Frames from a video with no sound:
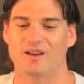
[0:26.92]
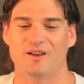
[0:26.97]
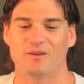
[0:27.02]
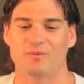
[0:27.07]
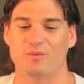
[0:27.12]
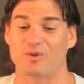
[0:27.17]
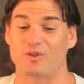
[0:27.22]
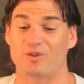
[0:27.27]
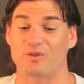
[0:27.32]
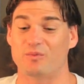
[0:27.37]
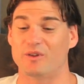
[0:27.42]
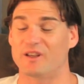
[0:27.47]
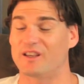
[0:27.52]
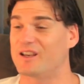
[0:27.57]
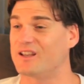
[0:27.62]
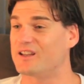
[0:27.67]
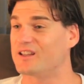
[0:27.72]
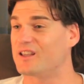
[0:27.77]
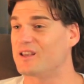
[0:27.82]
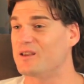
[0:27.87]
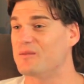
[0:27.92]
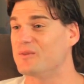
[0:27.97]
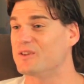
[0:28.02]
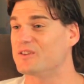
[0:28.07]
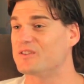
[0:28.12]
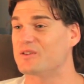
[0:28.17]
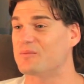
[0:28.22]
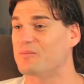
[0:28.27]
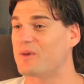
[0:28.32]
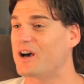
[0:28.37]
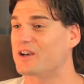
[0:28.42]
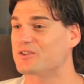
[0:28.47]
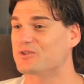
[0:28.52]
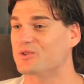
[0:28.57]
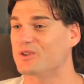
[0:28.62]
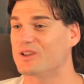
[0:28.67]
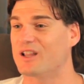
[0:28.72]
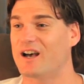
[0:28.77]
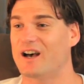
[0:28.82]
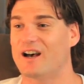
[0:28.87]
whether it be getting him into
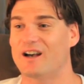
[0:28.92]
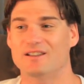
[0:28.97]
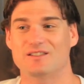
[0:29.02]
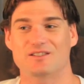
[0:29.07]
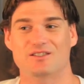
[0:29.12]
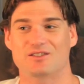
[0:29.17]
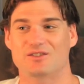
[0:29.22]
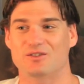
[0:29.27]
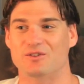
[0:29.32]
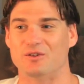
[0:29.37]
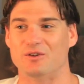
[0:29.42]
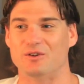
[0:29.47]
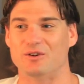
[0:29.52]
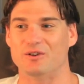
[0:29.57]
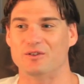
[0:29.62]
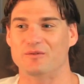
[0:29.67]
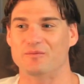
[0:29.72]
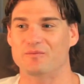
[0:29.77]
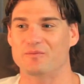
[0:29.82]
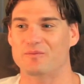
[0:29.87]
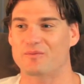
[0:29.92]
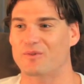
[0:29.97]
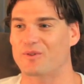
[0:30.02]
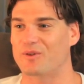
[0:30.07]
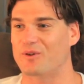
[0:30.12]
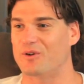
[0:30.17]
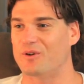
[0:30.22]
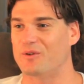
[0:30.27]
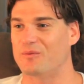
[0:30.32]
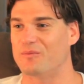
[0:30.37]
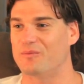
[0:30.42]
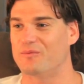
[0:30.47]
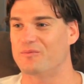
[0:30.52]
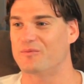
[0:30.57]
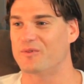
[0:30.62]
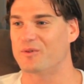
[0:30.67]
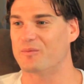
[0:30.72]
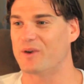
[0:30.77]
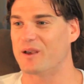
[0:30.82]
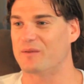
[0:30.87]
martial arts or
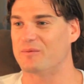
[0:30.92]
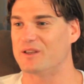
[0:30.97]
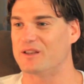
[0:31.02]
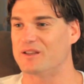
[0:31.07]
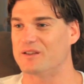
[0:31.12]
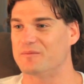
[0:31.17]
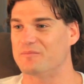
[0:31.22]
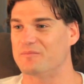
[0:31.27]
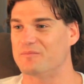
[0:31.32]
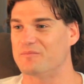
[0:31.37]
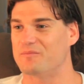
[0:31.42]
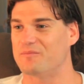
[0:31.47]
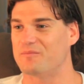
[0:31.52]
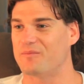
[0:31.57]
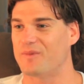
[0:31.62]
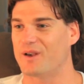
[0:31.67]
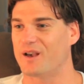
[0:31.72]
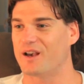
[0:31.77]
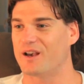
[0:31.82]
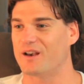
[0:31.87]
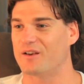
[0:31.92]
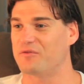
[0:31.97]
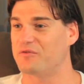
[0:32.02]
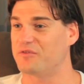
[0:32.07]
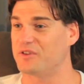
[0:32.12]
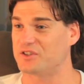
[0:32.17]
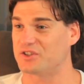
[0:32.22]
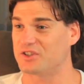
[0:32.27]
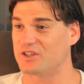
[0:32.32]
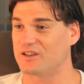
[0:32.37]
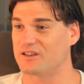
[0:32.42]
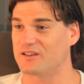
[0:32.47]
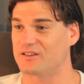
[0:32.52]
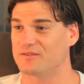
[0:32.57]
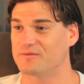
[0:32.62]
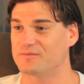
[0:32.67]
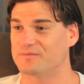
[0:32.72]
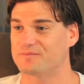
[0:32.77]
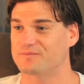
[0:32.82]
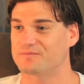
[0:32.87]
maybe fishing,
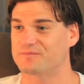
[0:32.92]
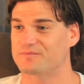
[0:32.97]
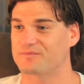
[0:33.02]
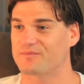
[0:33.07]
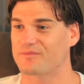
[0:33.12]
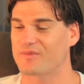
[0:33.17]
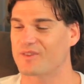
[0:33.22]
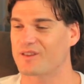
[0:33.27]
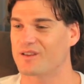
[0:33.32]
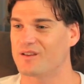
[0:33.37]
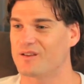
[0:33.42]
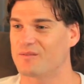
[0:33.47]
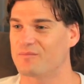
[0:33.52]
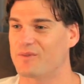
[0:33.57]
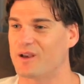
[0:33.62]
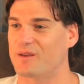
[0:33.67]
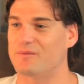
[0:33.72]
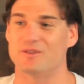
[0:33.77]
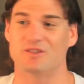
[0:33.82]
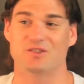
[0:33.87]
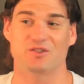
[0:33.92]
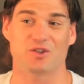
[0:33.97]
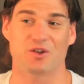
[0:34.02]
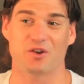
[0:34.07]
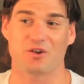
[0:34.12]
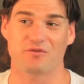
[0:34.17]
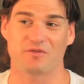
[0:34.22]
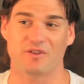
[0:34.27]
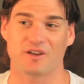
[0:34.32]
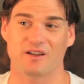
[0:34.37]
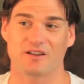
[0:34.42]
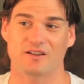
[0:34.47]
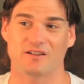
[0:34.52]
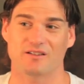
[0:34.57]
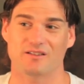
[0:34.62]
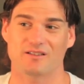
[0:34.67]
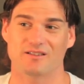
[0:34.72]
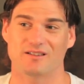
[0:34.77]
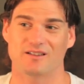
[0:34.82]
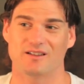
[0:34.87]
maybe surfing.
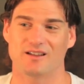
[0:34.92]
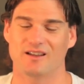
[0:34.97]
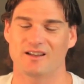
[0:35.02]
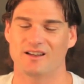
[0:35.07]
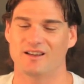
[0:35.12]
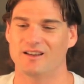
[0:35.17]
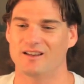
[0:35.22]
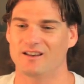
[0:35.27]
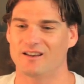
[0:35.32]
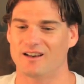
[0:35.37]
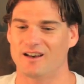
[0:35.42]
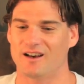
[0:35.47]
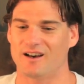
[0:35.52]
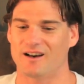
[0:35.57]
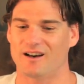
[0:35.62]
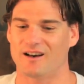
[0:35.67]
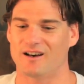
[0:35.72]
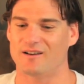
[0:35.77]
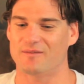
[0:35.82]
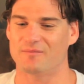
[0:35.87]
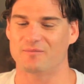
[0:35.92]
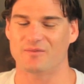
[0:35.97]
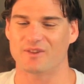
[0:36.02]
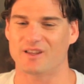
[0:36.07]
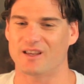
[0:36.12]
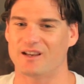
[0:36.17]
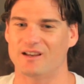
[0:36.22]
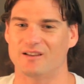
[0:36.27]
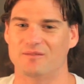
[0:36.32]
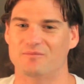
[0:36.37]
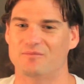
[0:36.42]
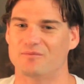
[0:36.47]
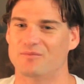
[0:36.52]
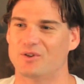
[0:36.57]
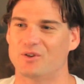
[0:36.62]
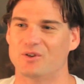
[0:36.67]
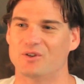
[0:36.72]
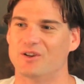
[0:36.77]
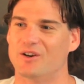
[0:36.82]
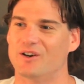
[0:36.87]

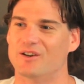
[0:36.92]
Who